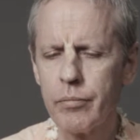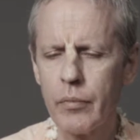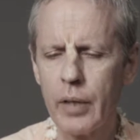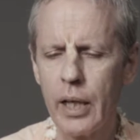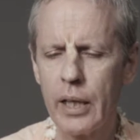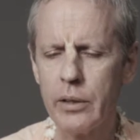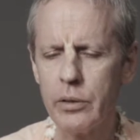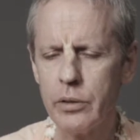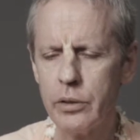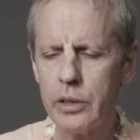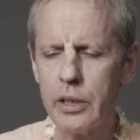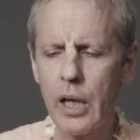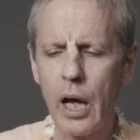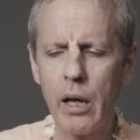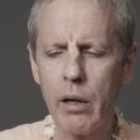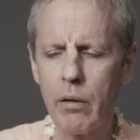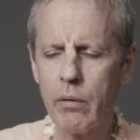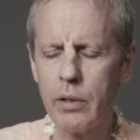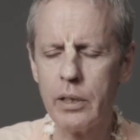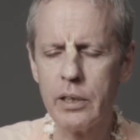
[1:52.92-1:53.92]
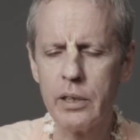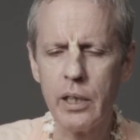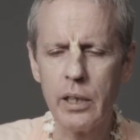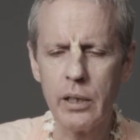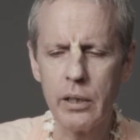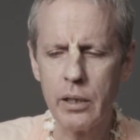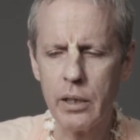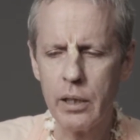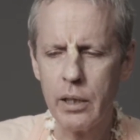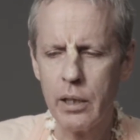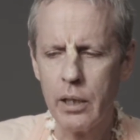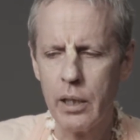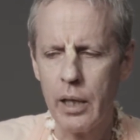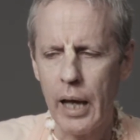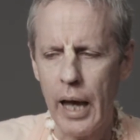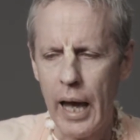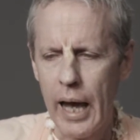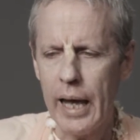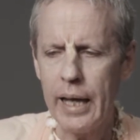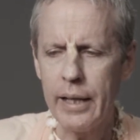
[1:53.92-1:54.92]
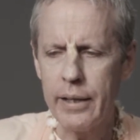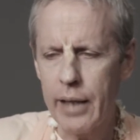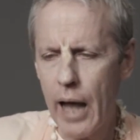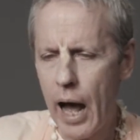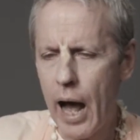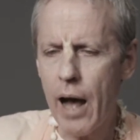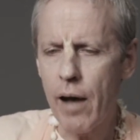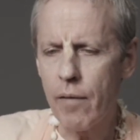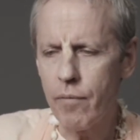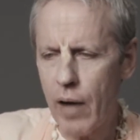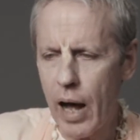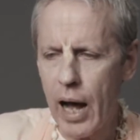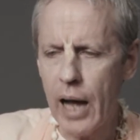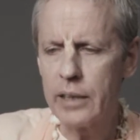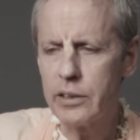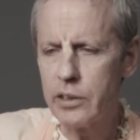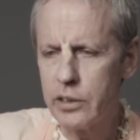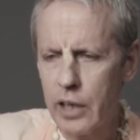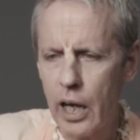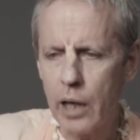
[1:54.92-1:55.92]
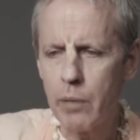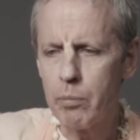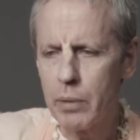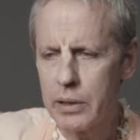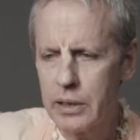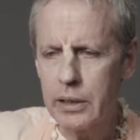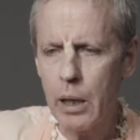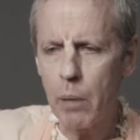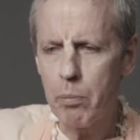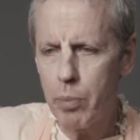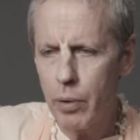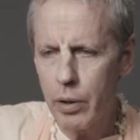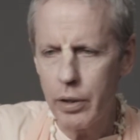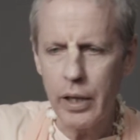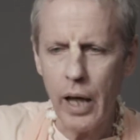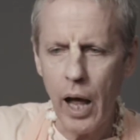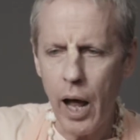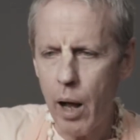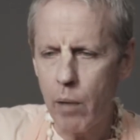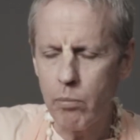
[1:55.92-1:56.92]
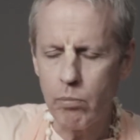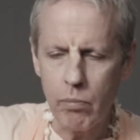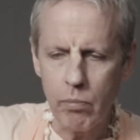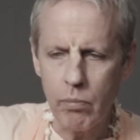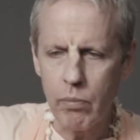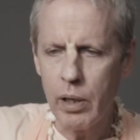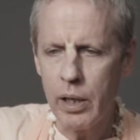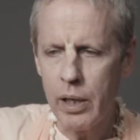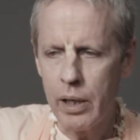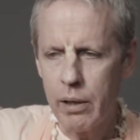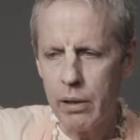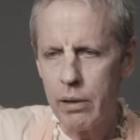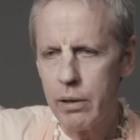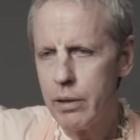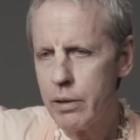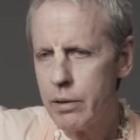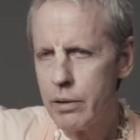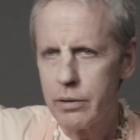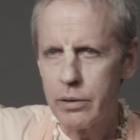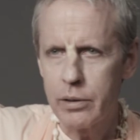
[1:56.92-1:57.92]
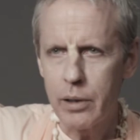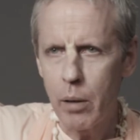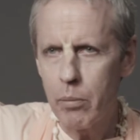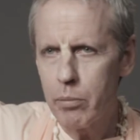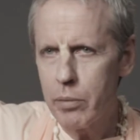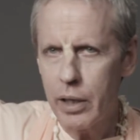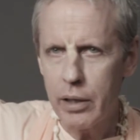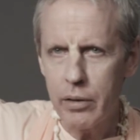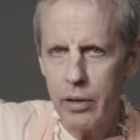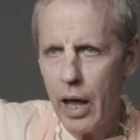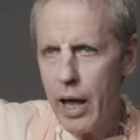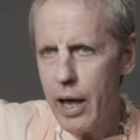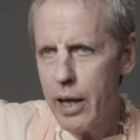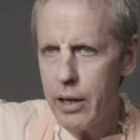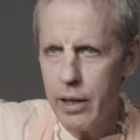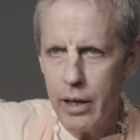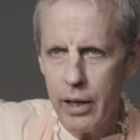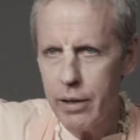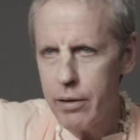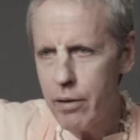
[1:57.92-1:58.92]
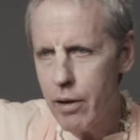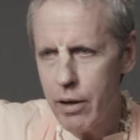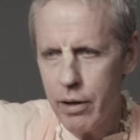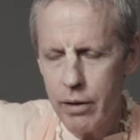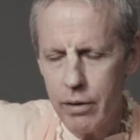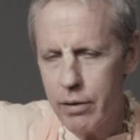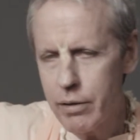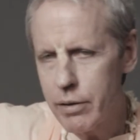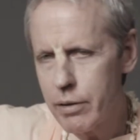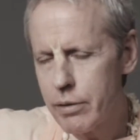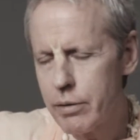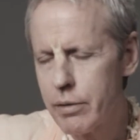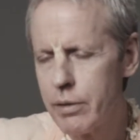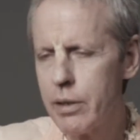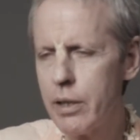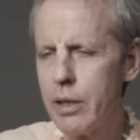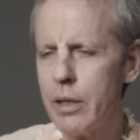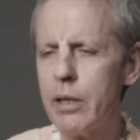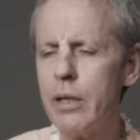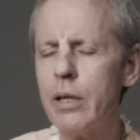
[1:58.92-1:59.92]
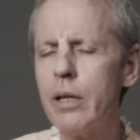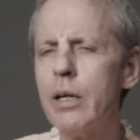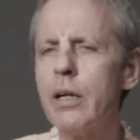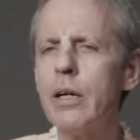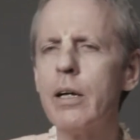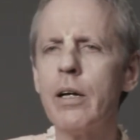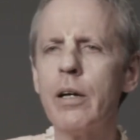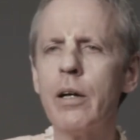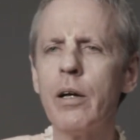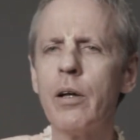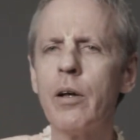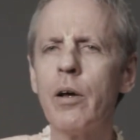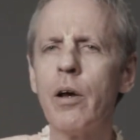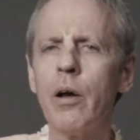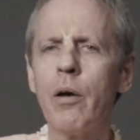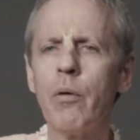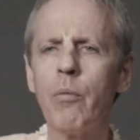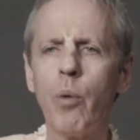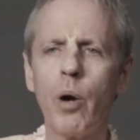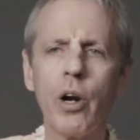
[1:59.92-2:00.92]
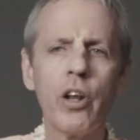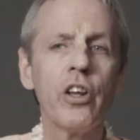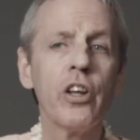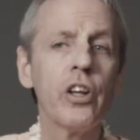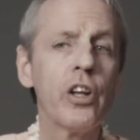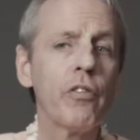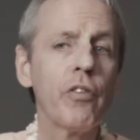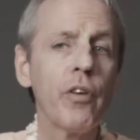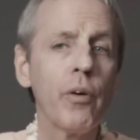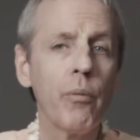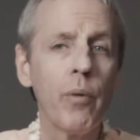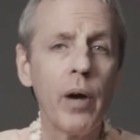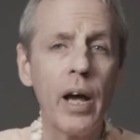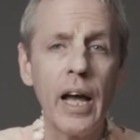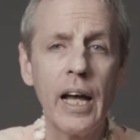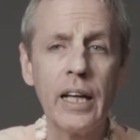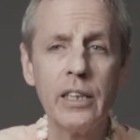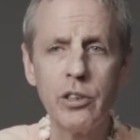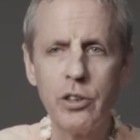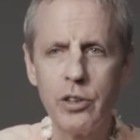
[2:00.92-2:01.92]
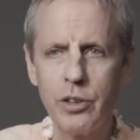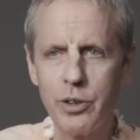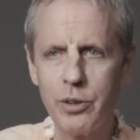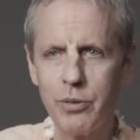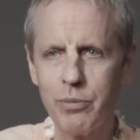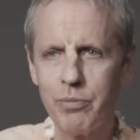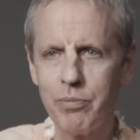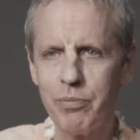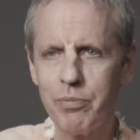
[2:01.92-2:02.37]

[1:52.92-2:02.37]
that etabaj janma sapulyam, something dehi daya. What are the different ways?